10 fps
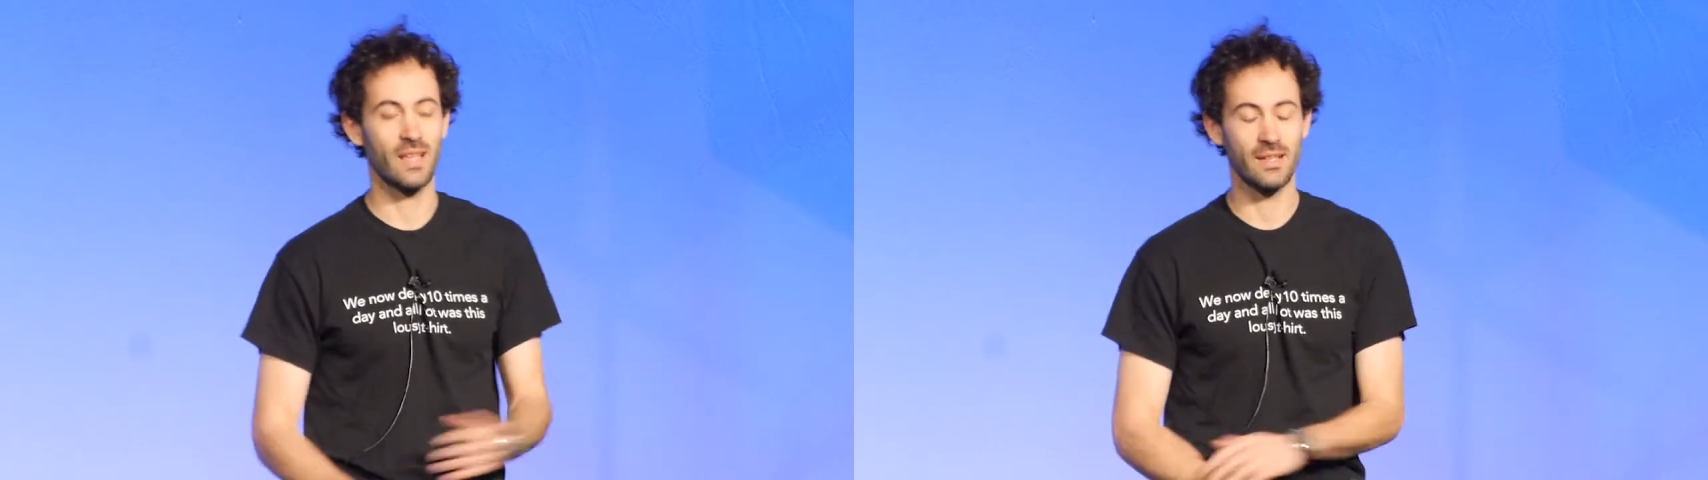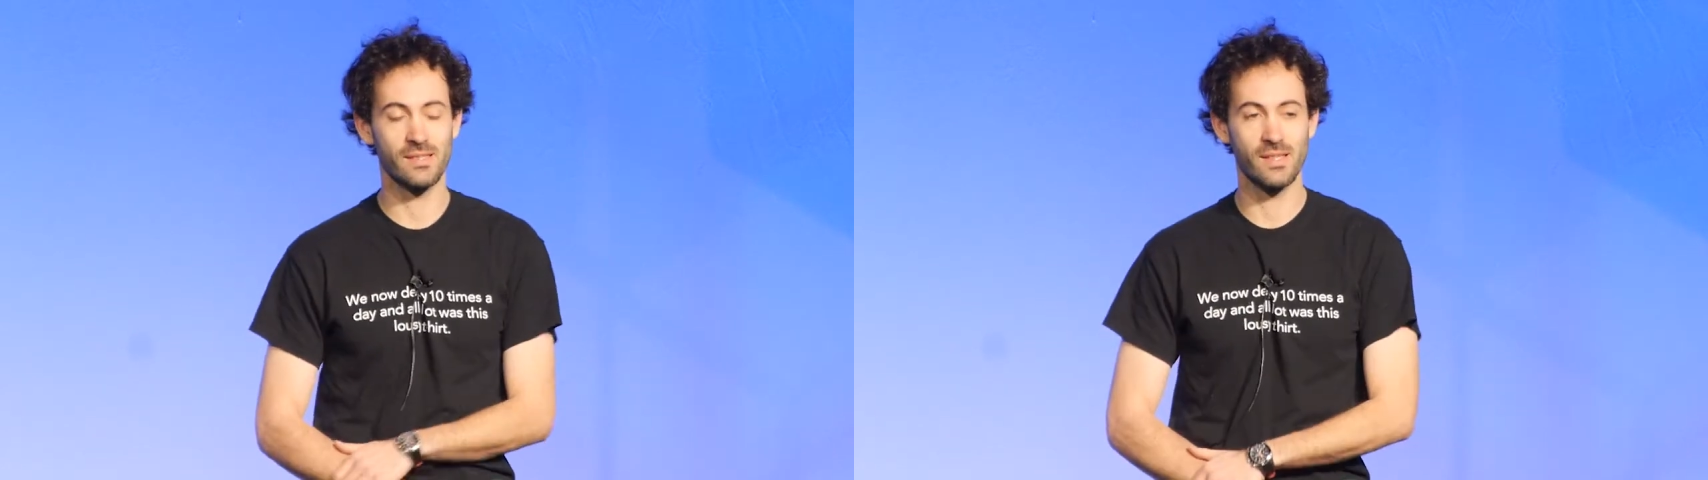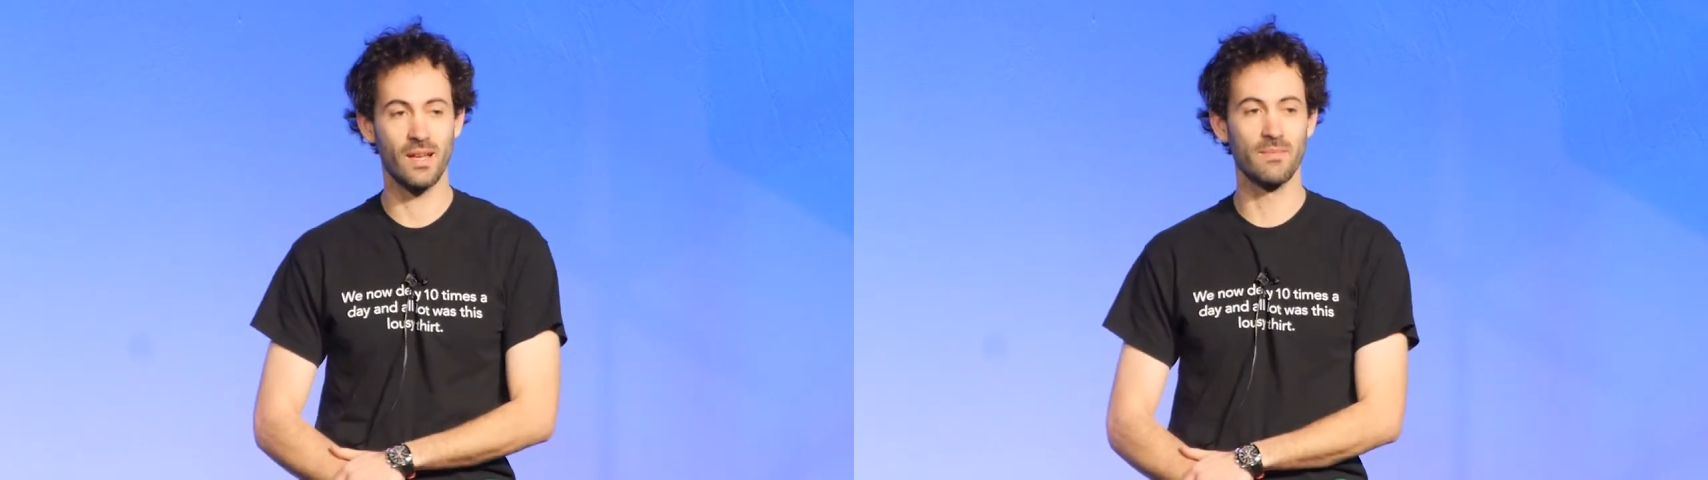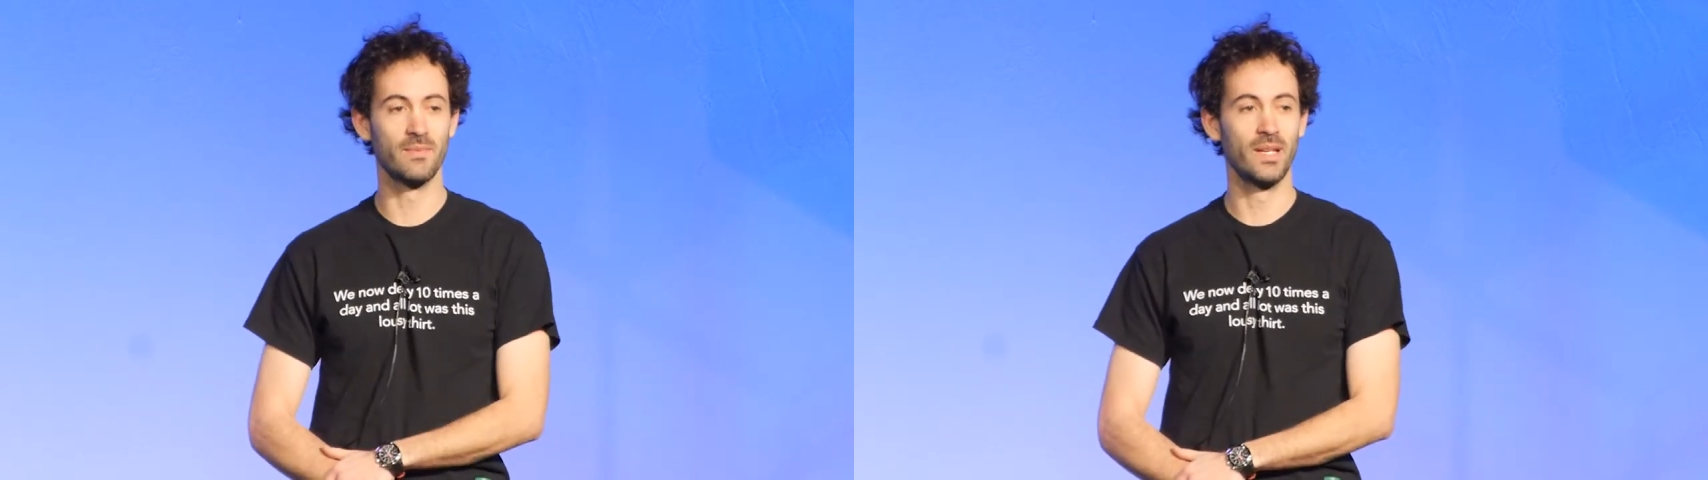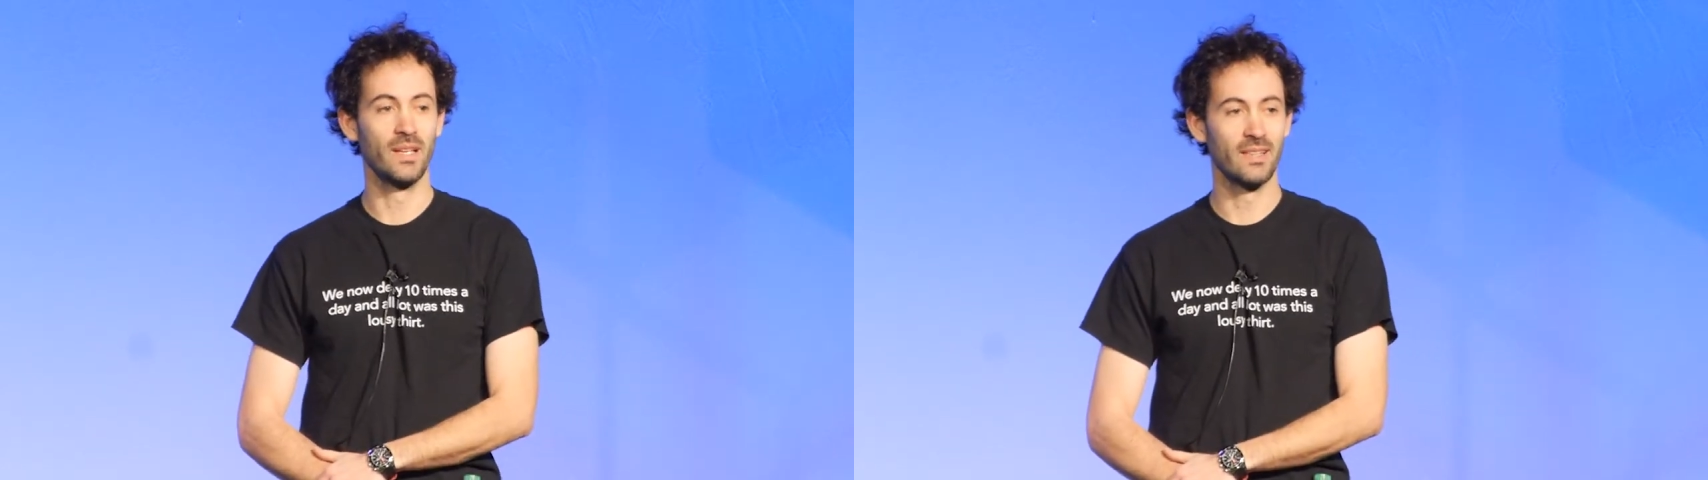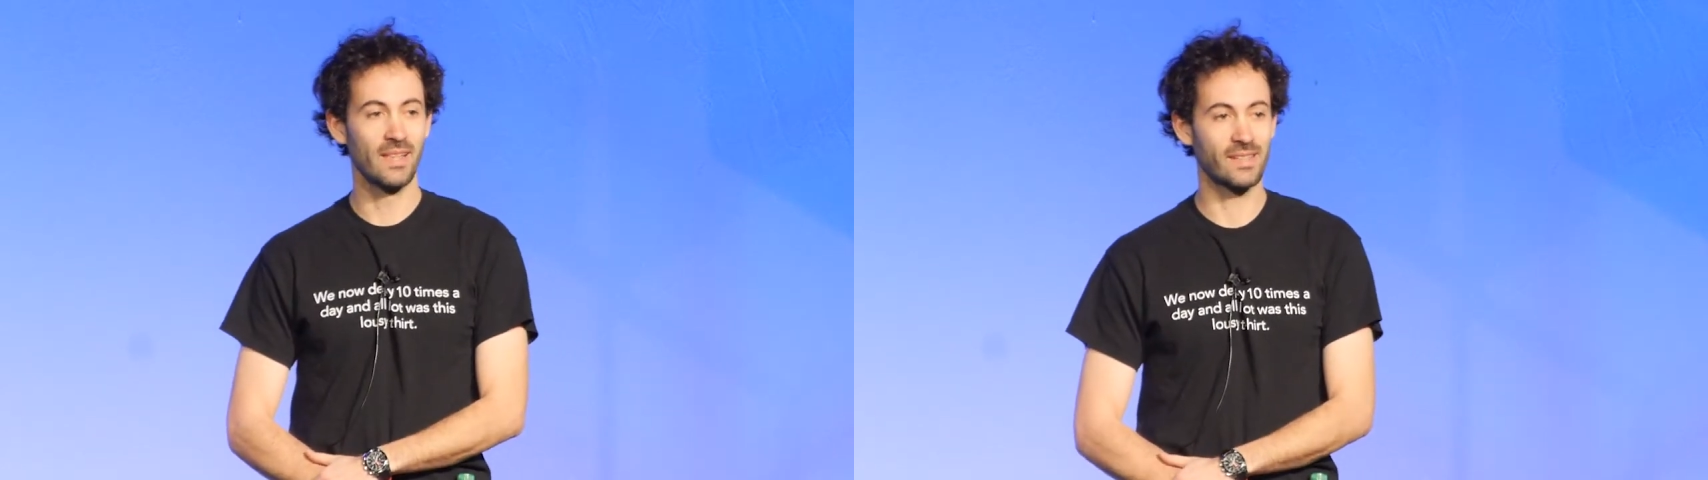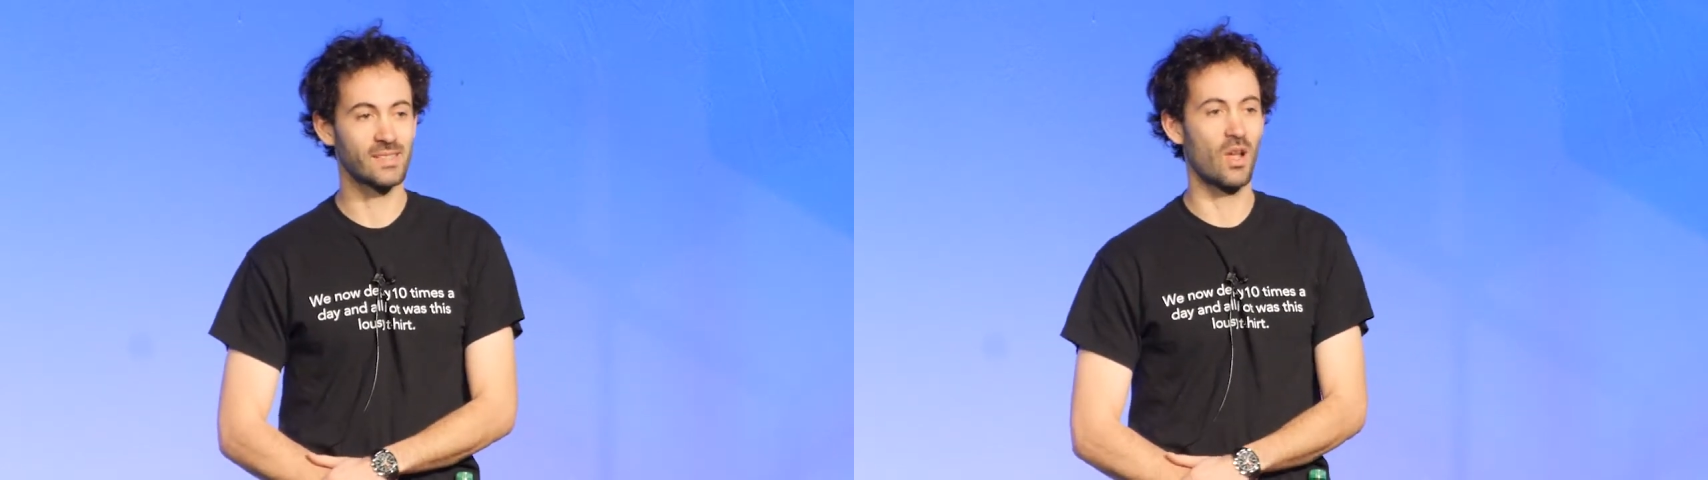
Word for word: That's, um, that's